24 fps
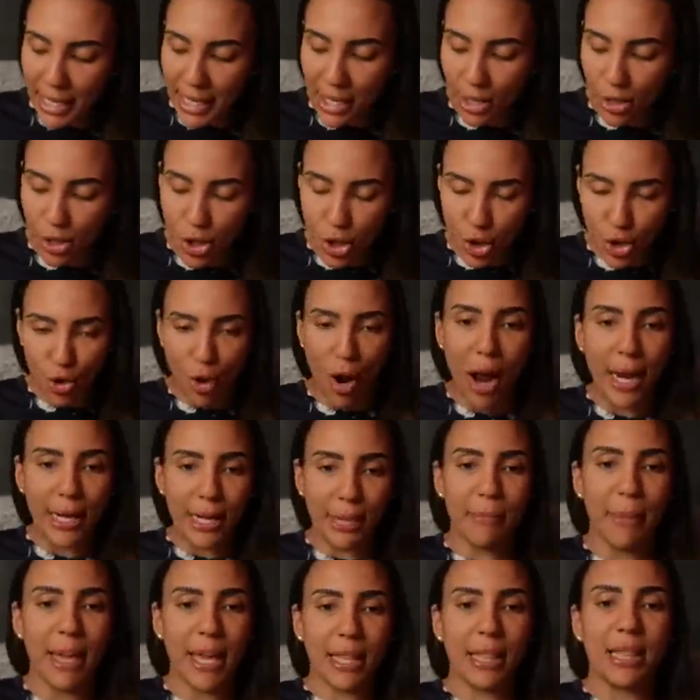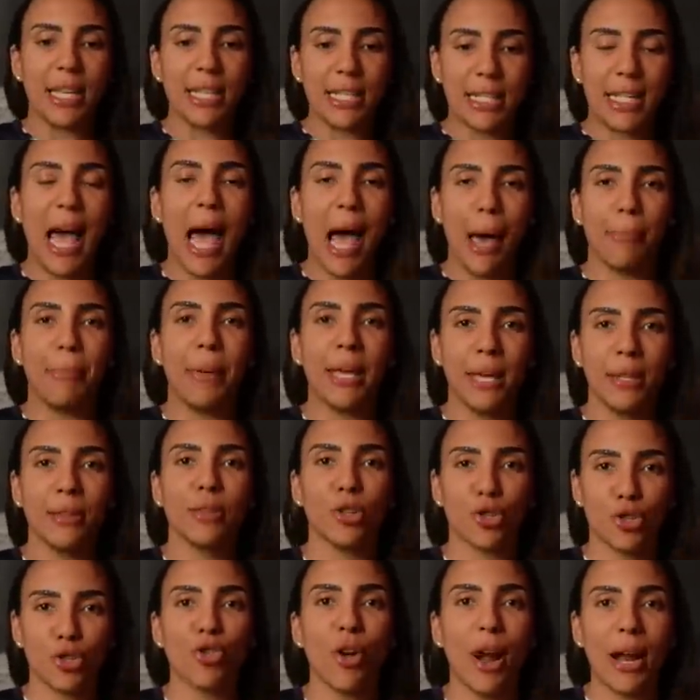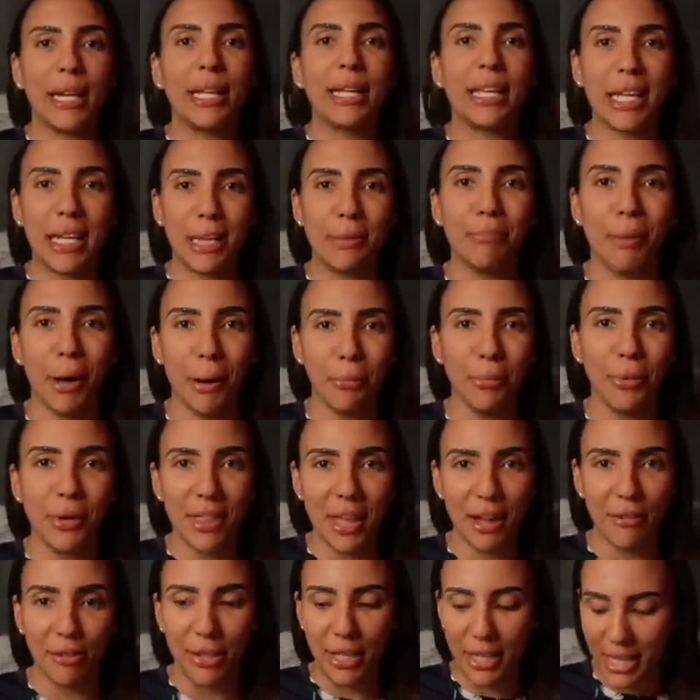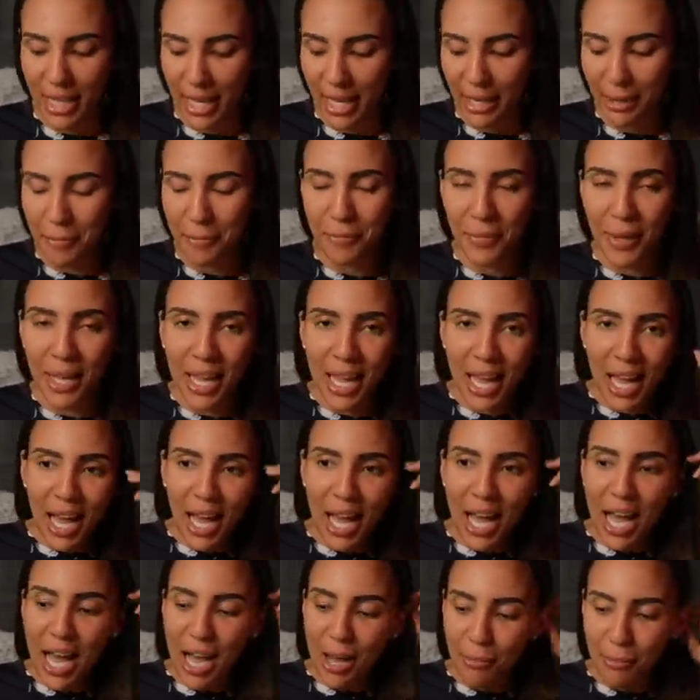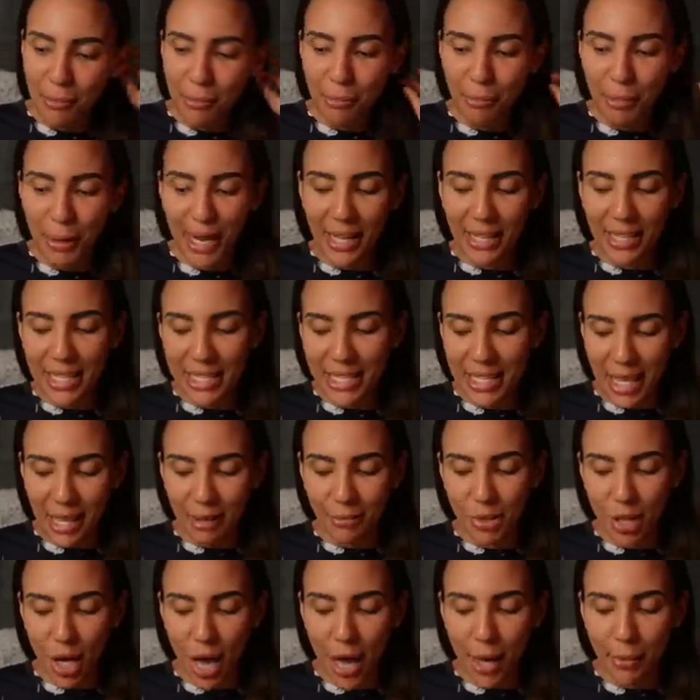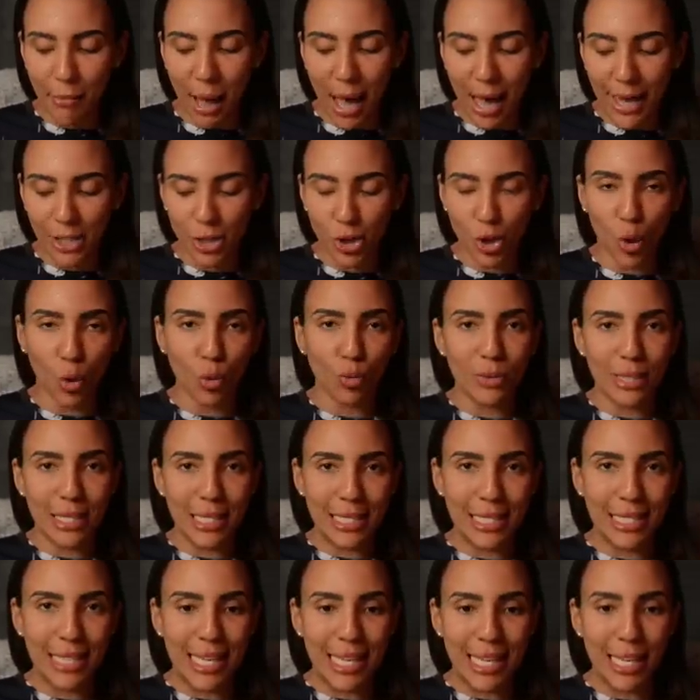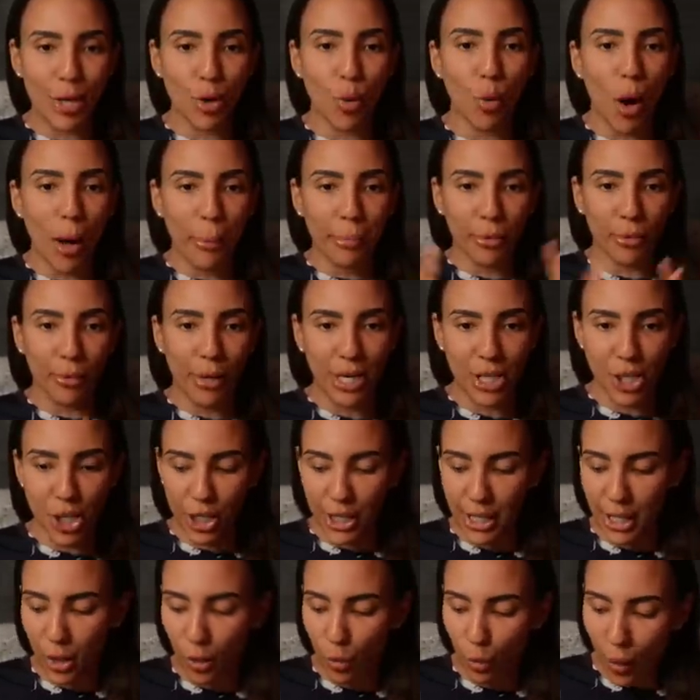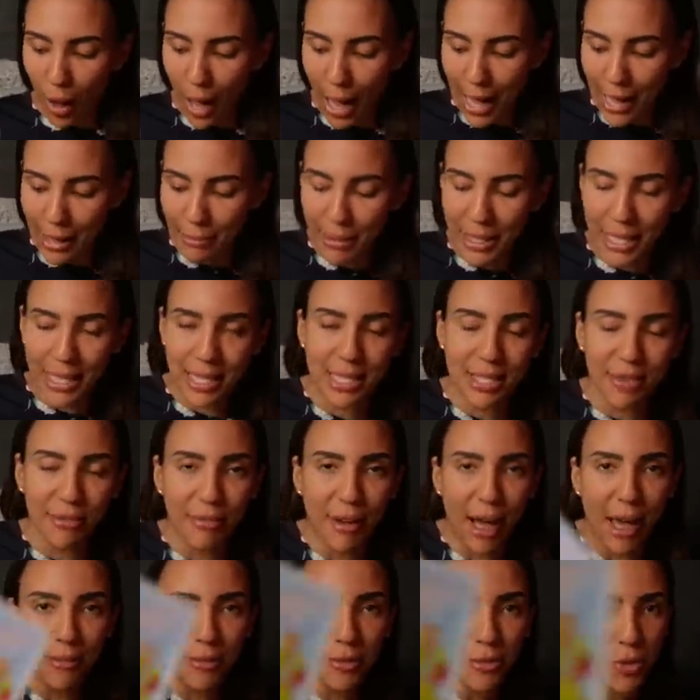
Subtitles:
here is trying to make things happen. They're trying to keep up with everything. But at the same time, I don't see cooperation here. Why? Because the Five of